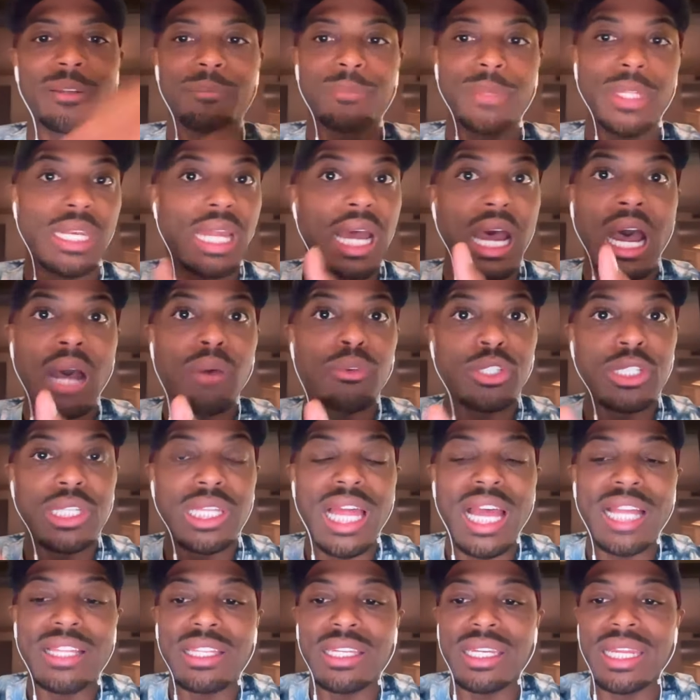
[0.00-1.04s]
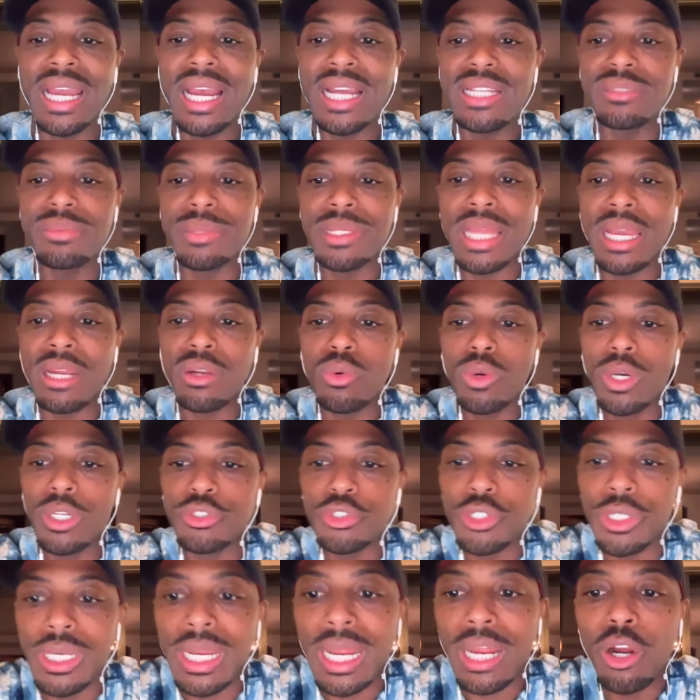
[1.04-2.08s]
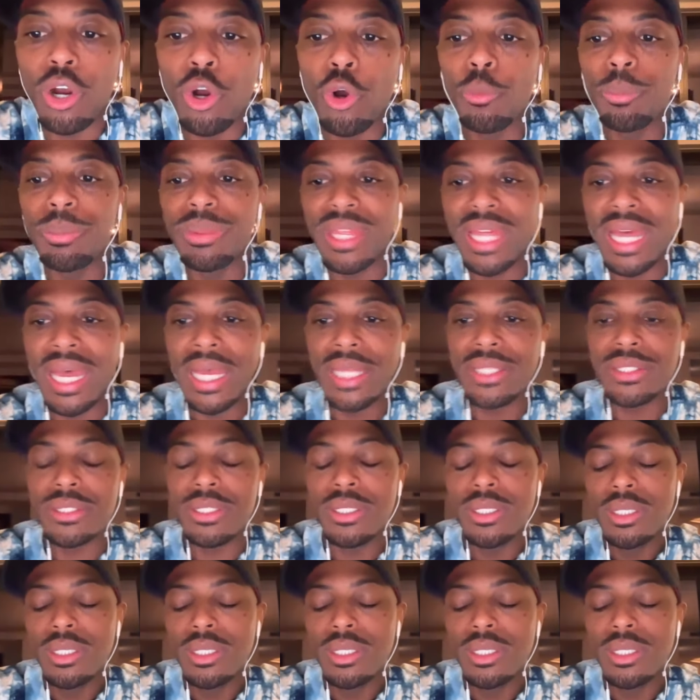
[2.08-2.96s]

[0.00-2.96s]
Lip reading: And I was glad that he asked me that question. I hope that